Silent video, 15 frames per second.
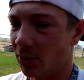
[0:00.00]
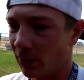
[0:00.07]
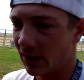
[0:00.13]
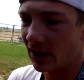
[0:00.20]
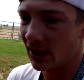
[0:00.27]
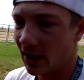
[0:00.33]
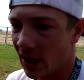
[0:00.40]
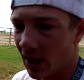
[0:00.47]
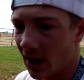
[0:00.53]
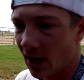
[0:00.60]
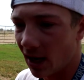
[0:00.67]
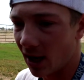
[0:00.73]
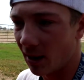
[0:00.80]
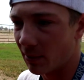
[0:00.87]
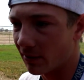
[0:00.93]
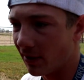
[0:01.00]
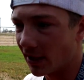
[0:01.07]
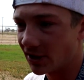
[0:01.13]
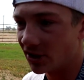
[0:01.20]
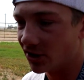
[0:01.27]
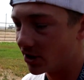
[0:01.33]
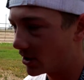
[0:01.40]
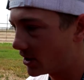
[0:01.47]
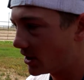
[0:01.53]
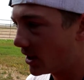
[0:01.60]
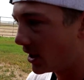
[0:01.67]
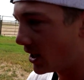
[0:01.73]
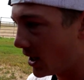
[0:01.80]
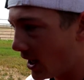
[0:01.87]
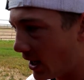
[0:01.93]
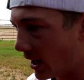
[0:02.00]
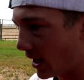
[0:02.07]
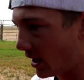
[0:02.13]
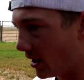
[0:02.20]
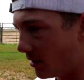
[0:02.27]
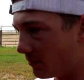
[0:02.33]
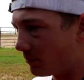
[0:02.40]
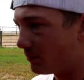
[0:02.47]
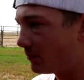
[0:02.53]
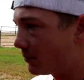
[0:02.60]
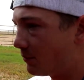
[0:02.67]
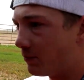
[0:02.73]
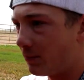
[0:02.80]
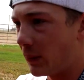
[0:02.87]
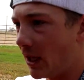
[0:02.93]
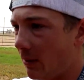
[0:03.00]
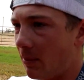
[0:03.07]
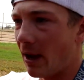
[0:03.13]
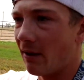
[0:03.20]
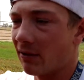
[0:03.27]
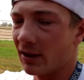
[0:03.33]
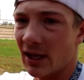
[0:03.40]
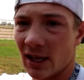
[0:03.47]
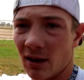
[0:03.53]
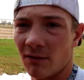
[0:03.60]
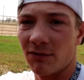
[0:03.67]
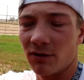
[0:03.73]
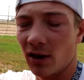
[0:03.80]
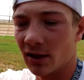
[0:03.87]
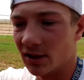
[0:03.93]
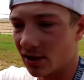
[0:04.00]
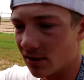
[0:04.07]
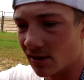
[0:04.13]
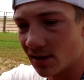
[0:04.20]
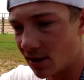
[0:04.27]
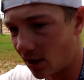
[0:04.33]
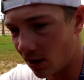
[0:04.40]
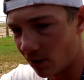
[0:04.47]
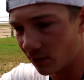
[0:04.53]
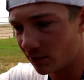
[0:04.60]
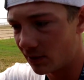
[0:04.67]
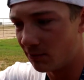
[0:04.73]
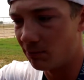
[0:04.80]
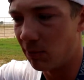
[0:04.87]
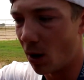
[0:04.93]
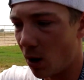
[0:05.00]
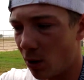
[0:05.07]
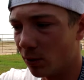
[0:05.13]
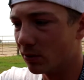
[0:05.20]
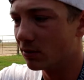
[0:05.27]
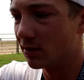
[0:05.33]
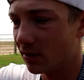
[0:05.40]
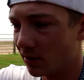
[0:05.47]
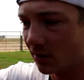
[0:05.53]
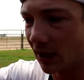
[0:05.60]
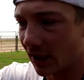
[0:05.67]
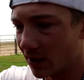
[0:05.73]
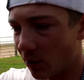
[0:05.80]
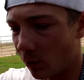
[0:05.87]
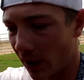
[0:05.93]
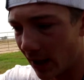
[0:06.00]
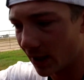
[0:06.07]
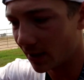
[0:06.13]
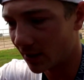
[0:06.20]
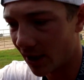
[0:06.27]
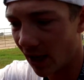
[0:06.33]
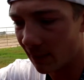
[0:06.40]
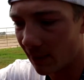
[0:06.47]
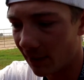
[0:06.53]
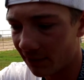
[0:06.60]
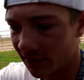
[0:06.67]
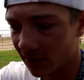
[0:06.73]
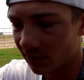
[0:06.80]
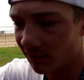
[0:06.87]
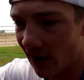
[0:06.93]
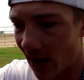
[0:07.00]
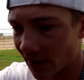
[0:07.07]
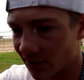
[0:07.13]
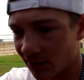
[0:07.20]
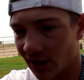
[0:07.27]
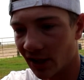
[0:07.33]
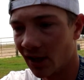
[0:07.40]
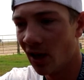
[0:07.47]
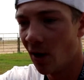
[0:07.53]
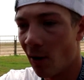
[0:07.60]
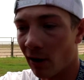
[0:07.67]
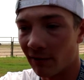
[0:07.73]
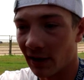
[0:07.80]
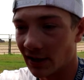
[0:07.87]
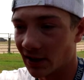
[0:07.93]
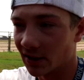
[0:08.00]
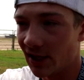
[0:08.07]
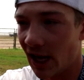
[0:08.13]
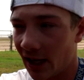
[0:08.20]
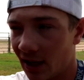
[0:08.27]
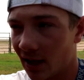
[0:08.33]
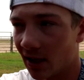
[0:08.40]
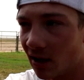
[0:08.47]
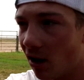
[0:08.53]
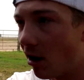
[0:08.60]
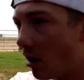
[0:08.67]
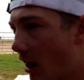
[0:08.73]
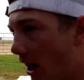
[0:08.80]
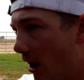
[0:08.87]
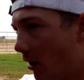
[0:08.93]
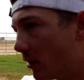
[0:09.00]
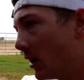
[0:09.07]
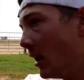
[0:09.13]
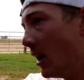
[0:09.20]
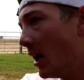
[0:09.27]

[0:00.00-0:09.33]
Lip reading: do with it. If I should just keep everything up front, just, you know, bone like the way it came off the factory, or if I should take it all out.